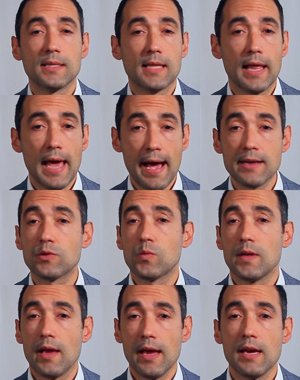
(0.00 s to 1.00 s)
is that as
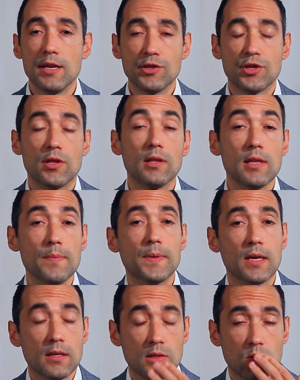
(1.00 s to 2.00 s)
we age, the
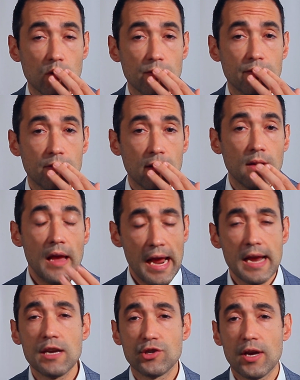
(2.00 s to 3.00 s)
lip can sort of
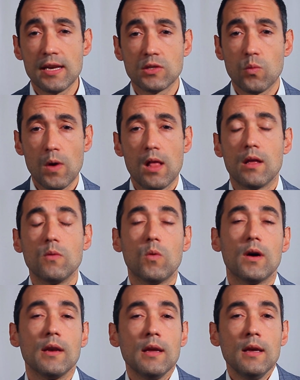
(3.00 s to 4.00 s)
age as well. And
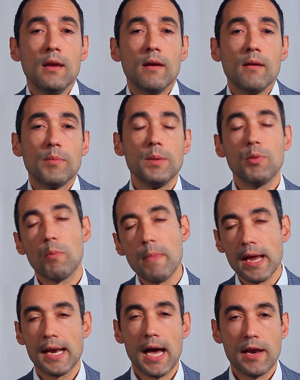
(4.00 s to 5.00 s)
what people
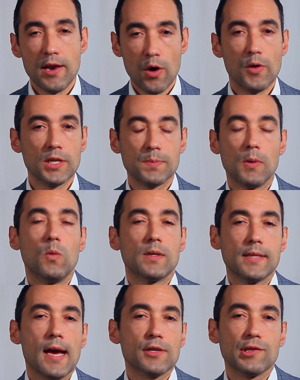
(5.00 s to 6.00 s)
may not notice, but
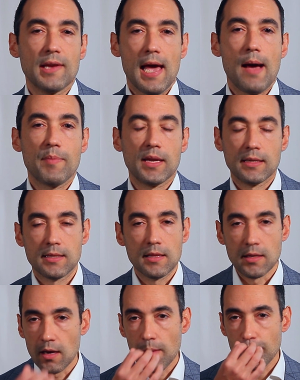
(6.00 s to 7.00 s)
what's actually happening is
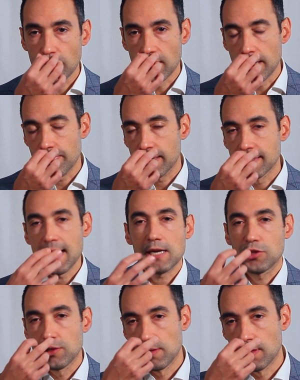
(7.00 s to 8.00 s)
that the upper lip is
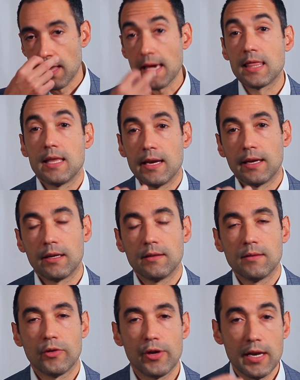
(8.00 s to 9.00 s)
actually
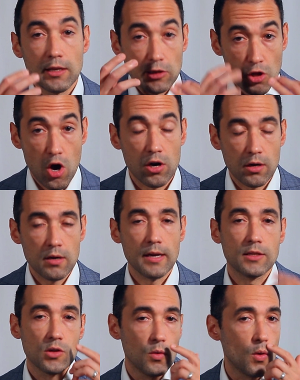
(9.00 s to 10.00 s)
lengthening or getting longer,
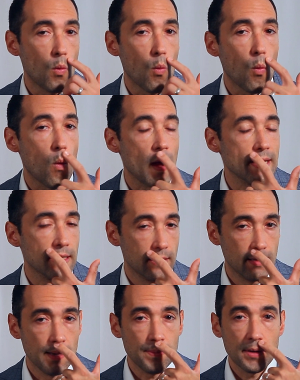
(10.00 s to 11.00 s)
and so the white
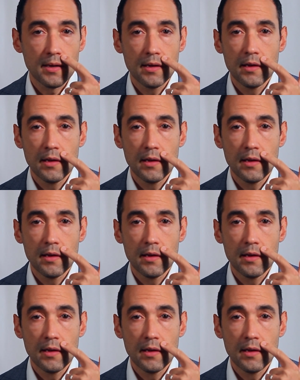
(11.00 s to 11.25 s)
lip